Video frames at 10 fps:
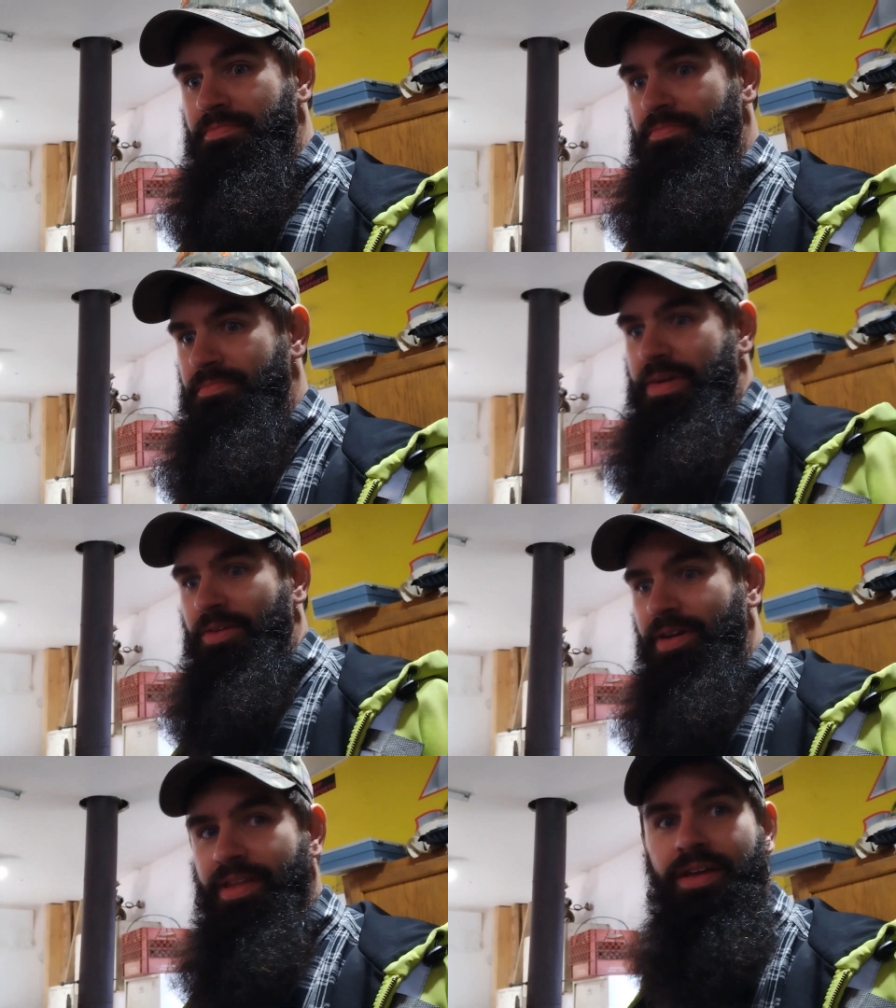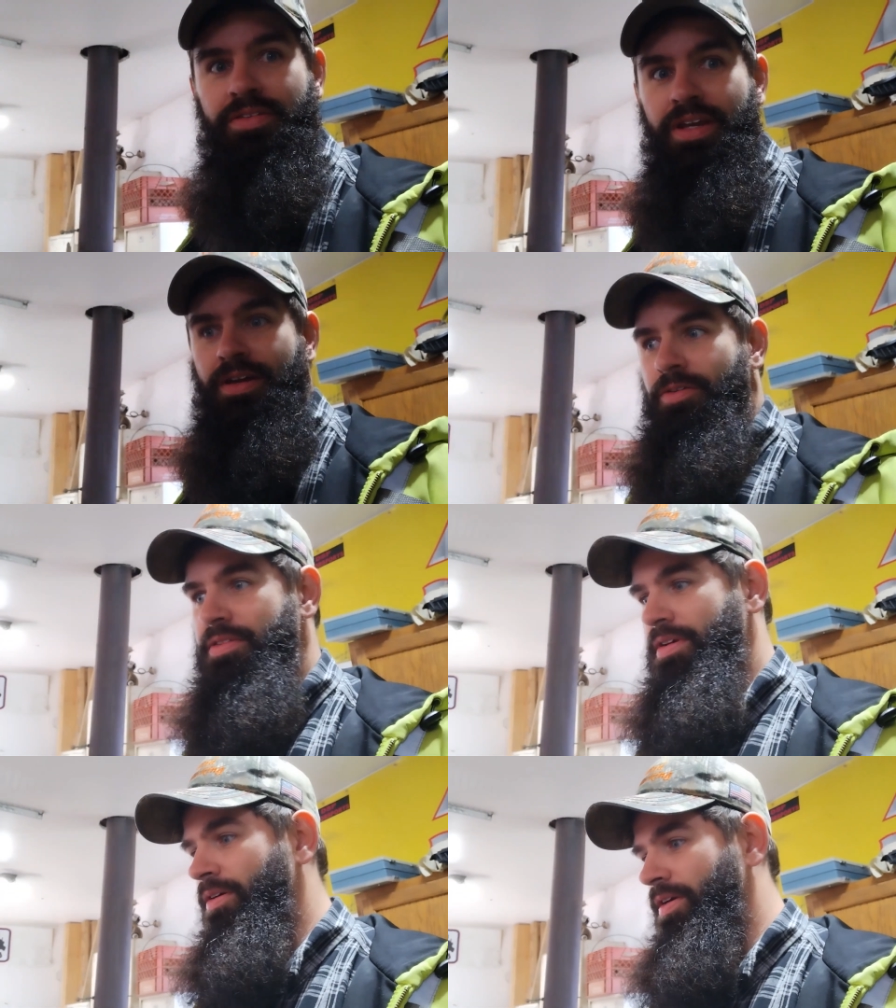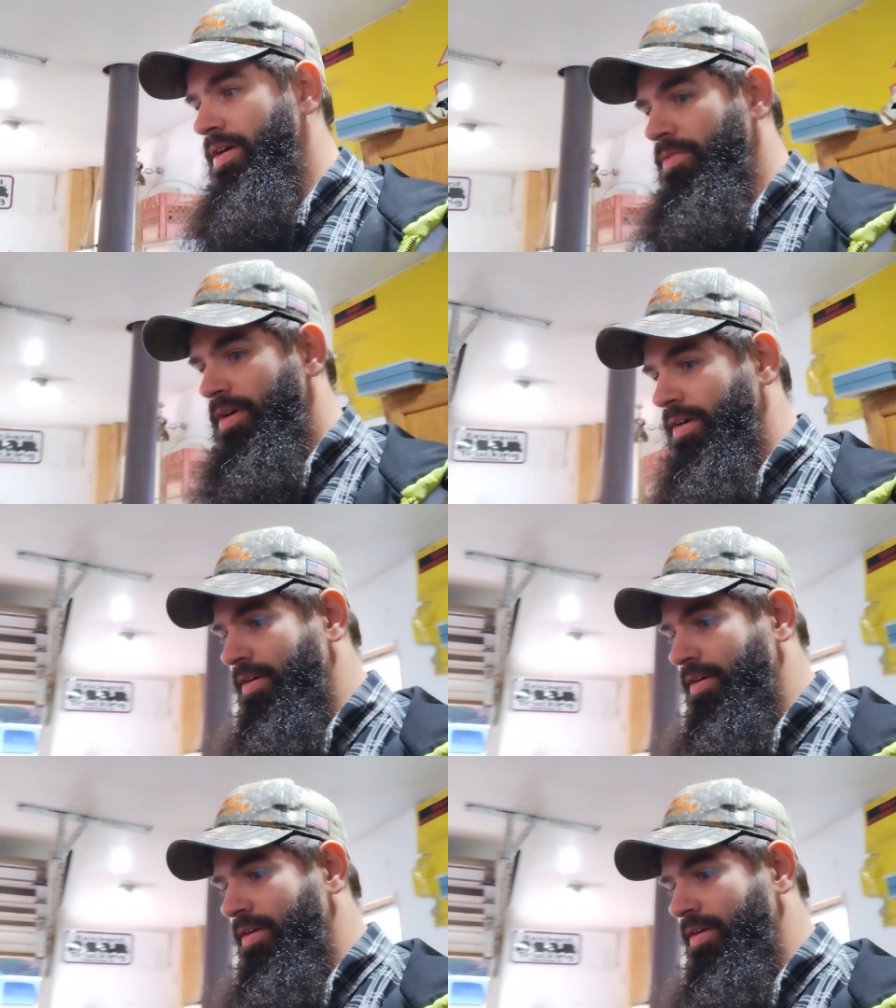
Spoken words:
been with us, you know what's going on. We're